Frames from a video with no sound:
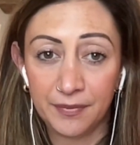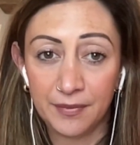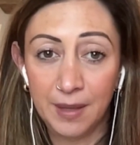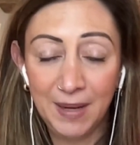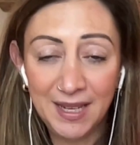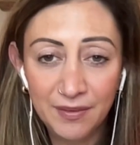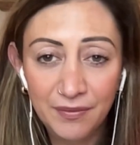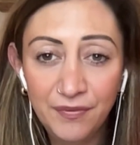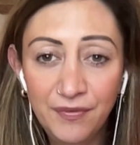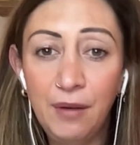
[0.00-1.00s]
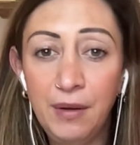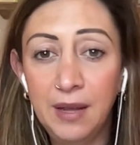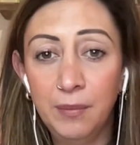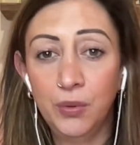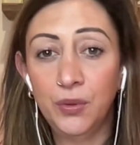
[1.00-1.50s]
It plays a
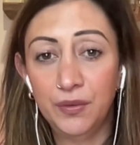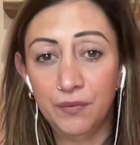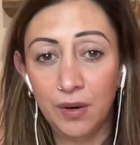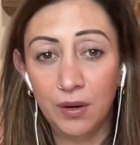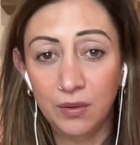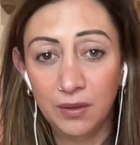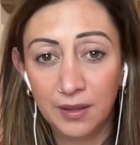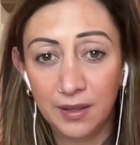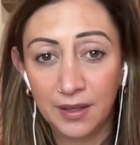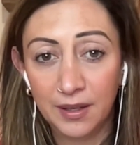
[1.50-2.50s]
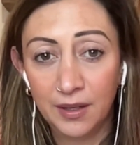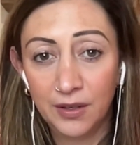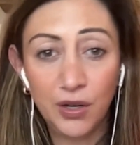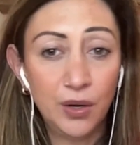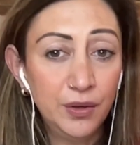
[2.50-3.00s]
very important role.
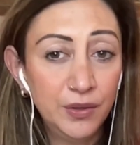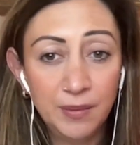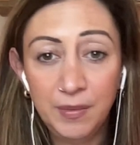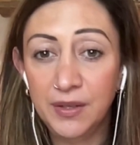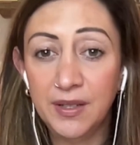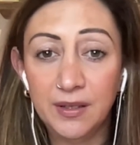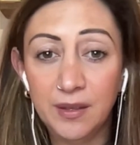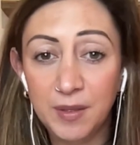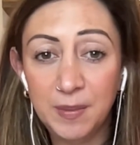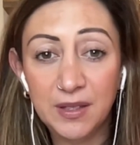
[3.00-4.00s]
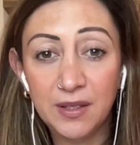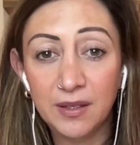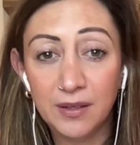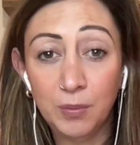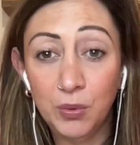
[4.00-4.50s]
A child whose immune system has been
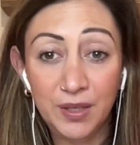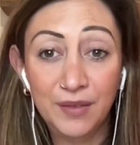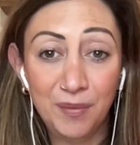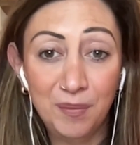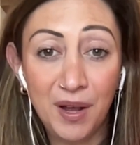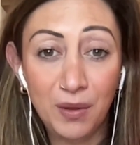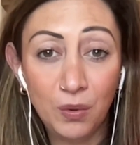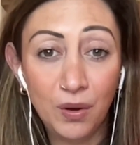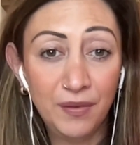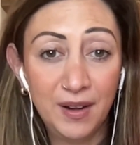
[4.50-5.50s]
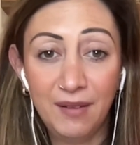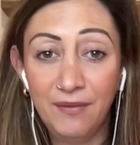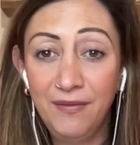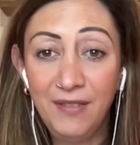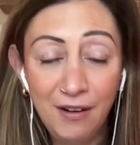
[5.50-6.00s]
supported from birth will often have
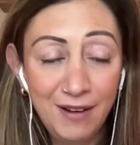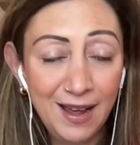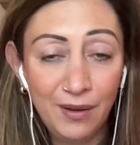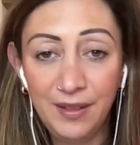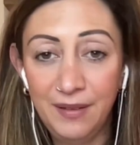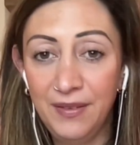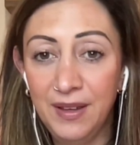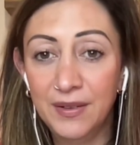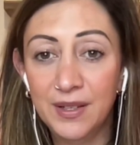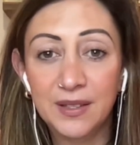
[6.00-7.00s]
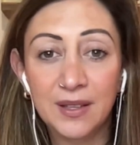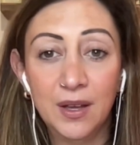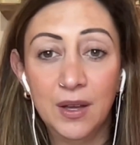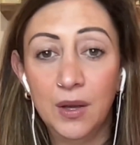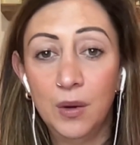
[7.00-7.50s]
very healthy fevers
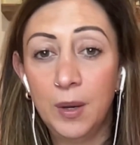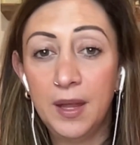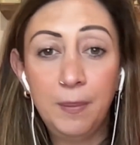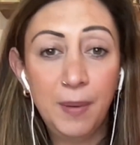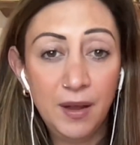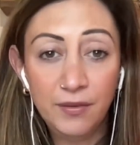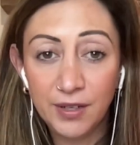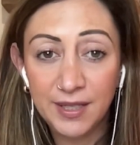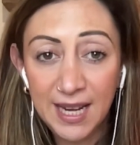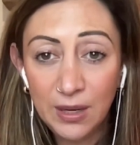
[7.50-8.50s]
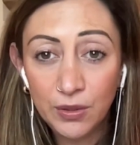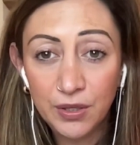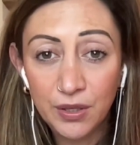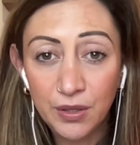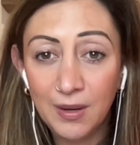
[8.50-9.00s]
where they burn for a day or
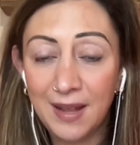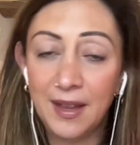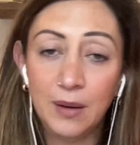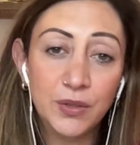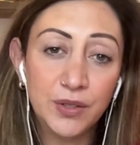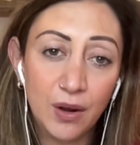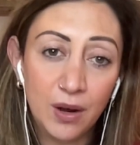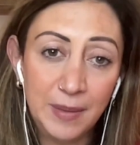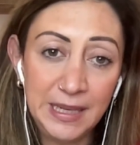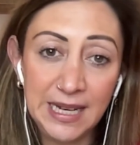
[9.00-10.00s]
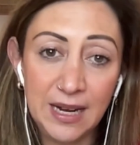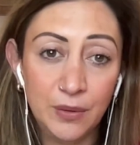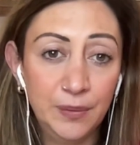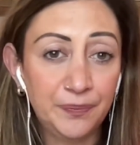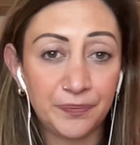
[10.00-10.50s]
2 and then it will start coming down.